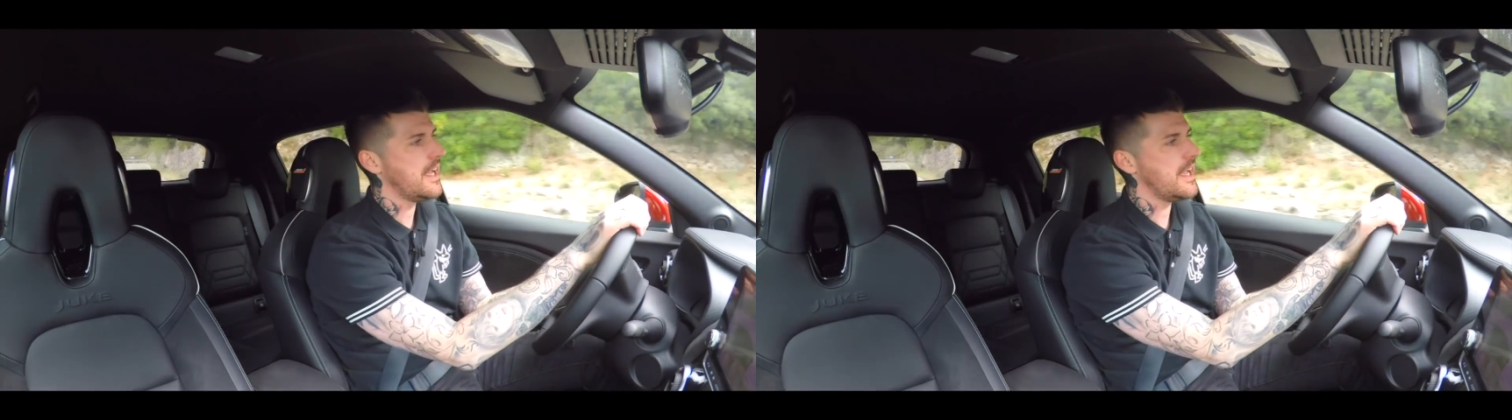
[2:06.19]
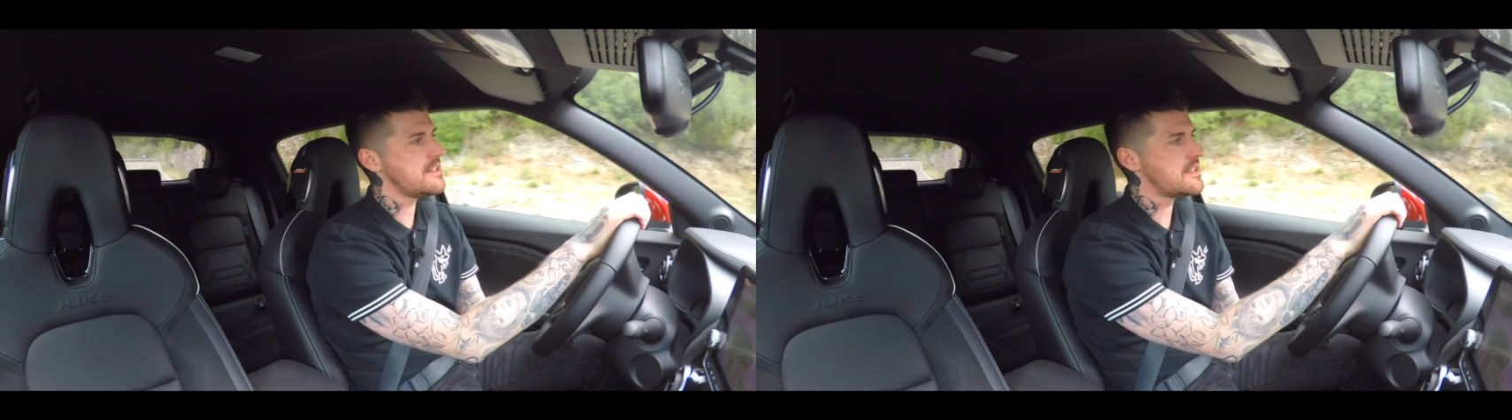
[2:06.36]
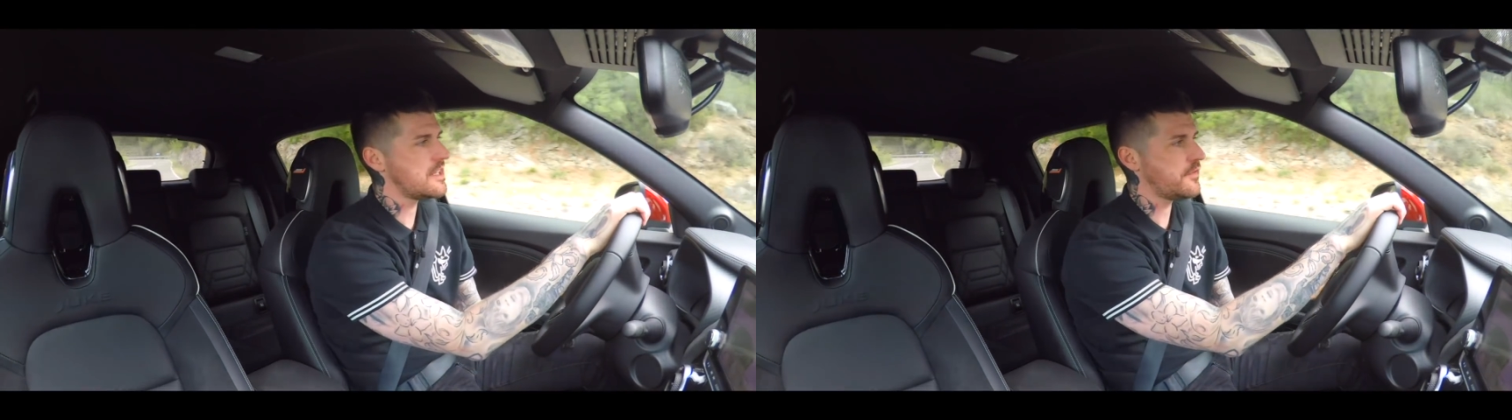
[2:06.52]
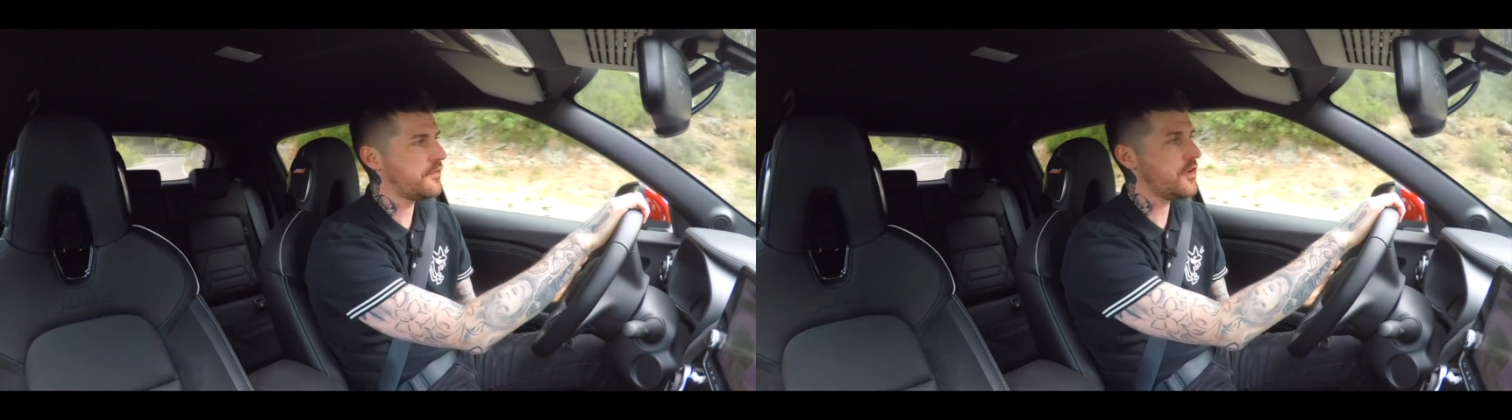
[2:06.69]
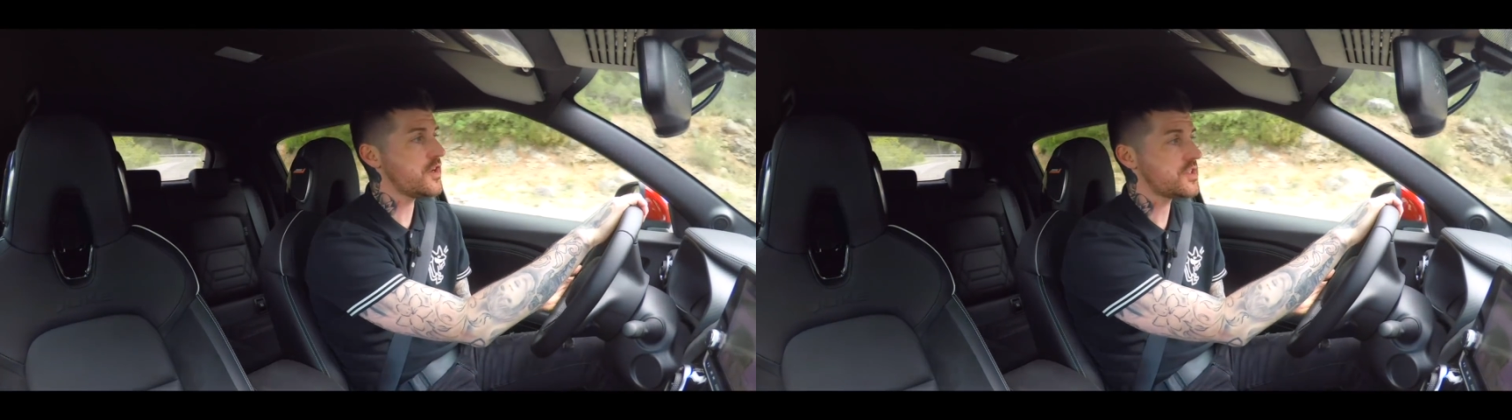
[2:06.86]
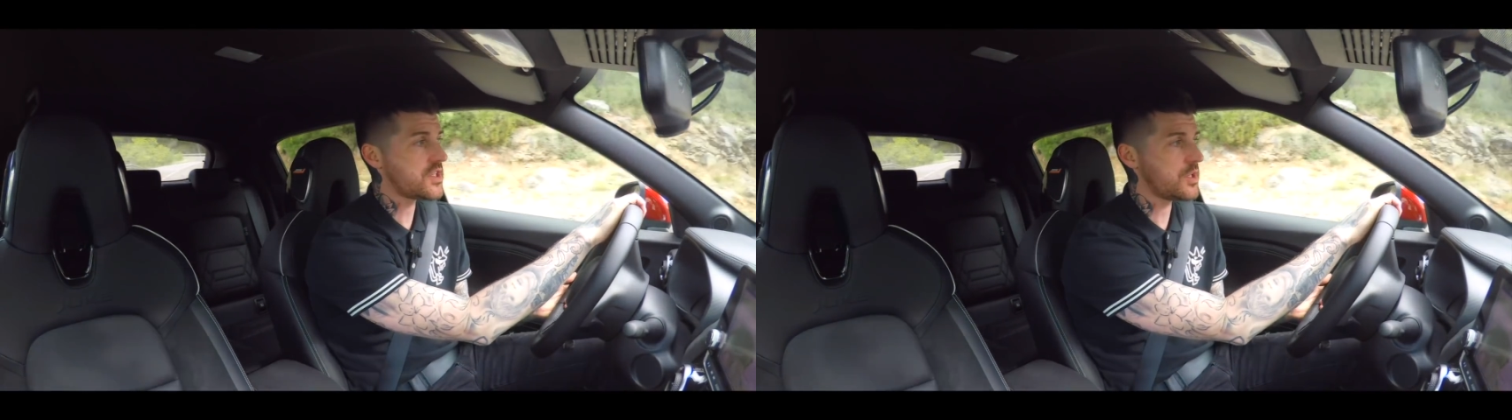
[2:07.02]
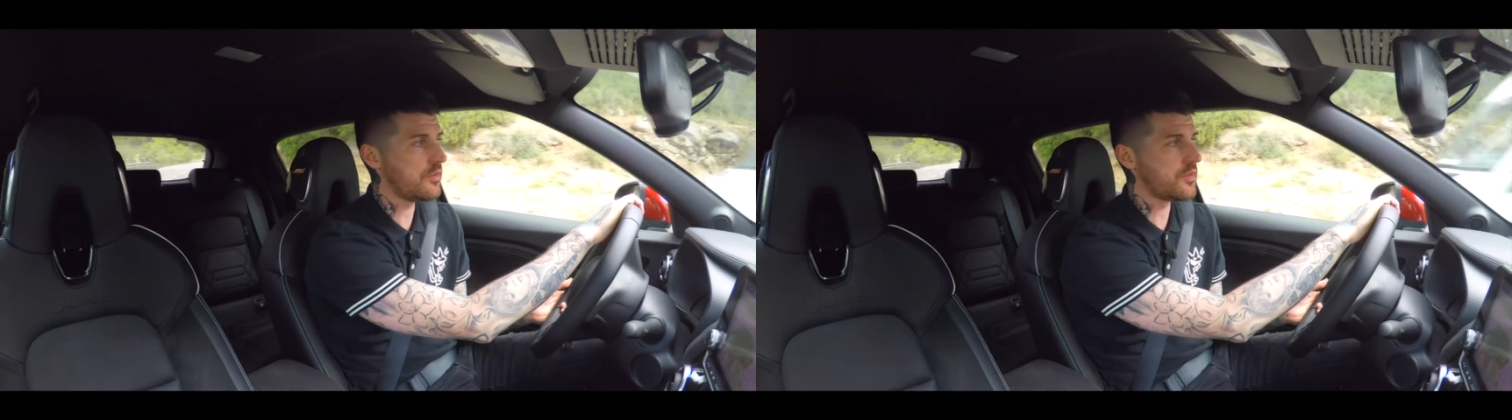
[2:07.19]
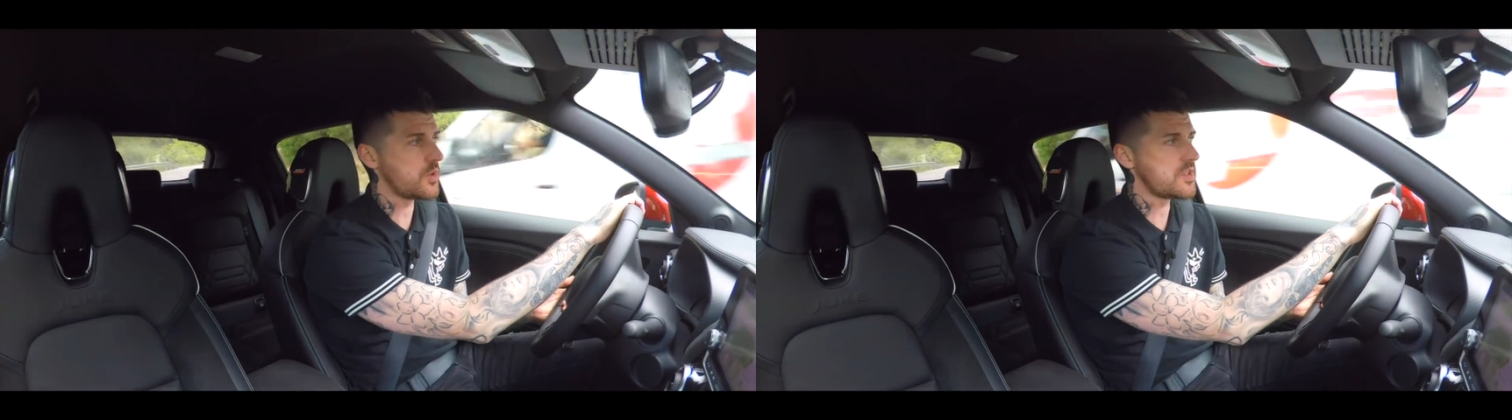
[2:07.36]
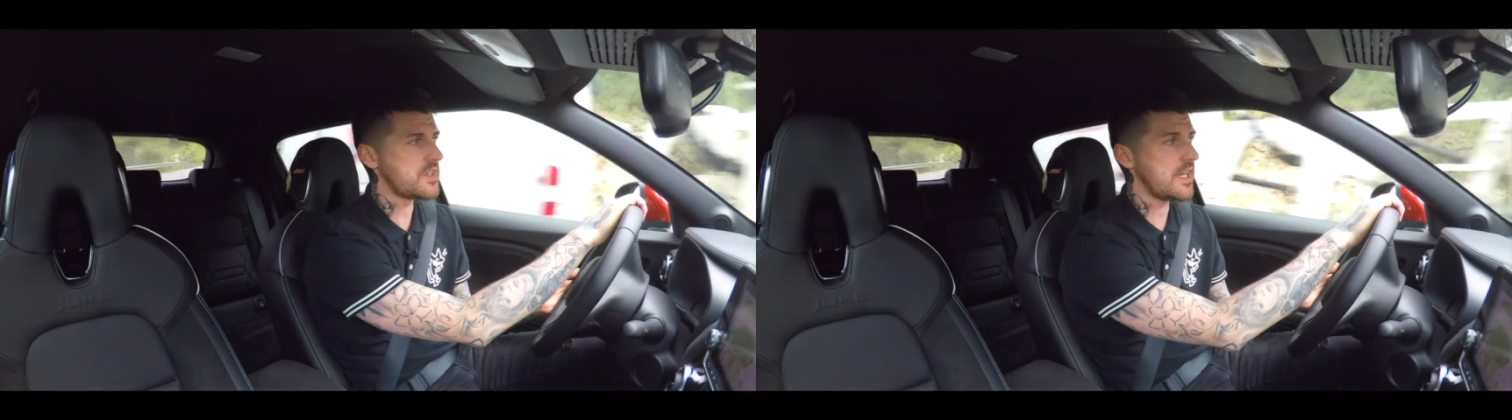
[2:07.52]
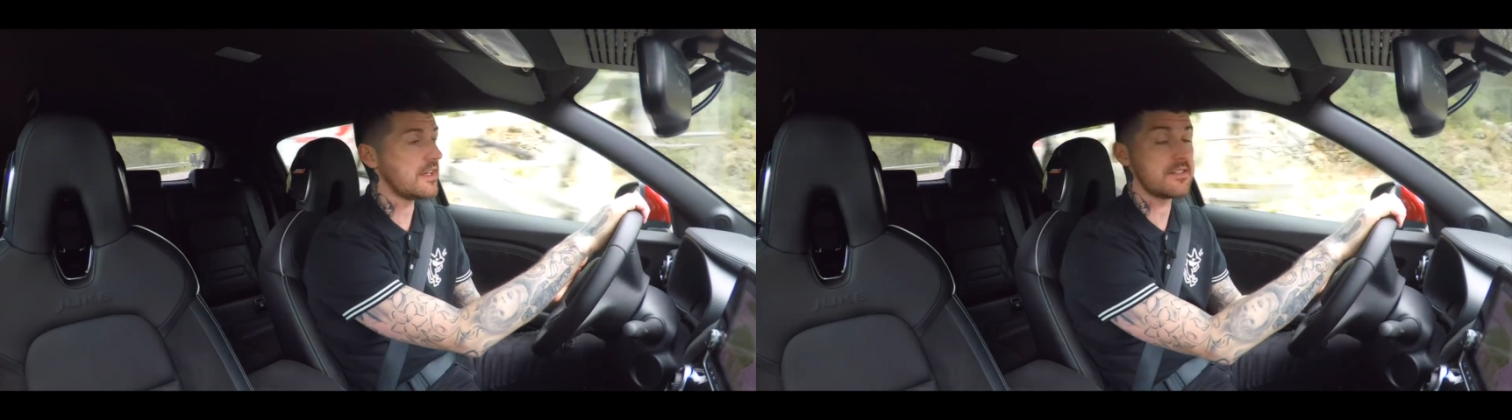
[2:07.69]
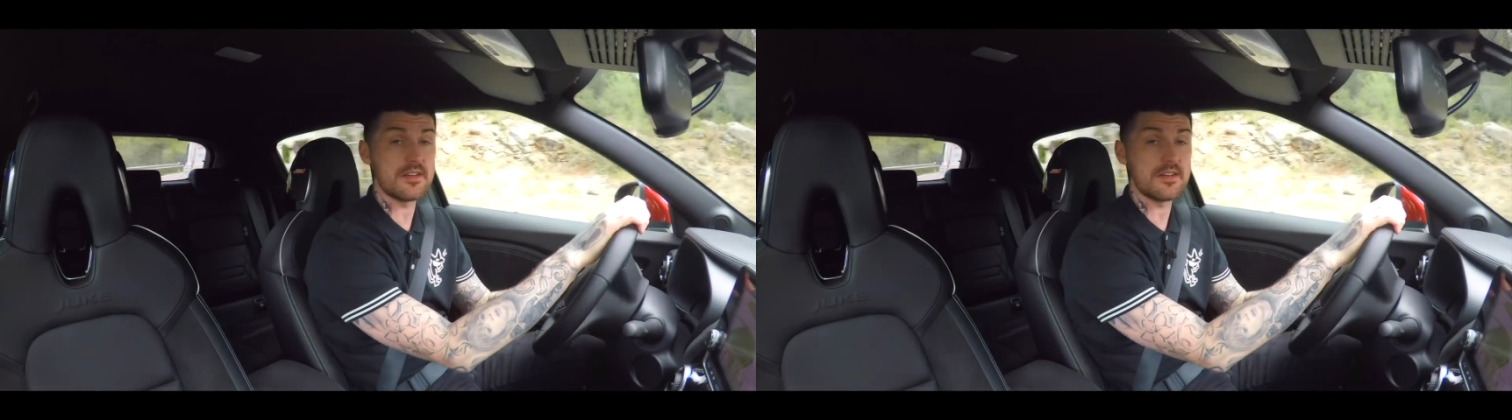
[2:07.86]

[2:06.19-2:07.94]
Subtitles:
is that the first 2 of those things